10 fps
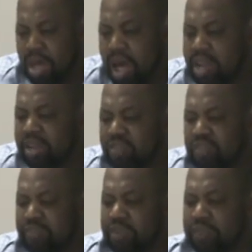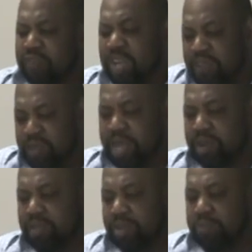Another scripture is
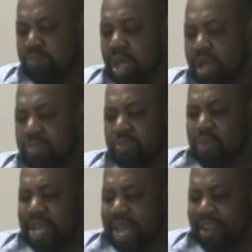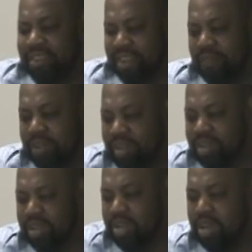Philippians 3 and 7. It
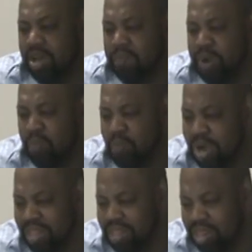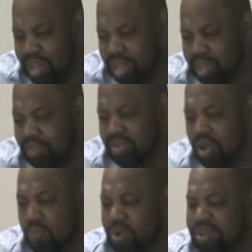says, But what things
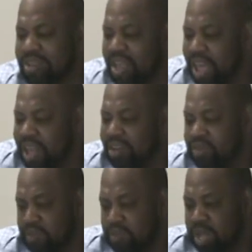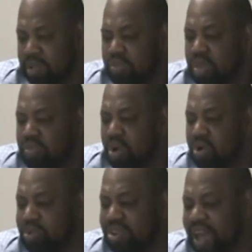was gained to me,
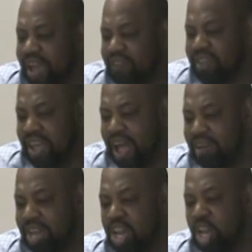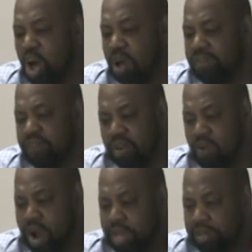those I have counted loss for
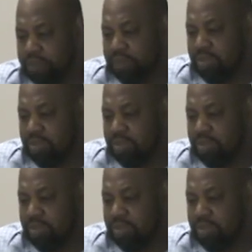Christ.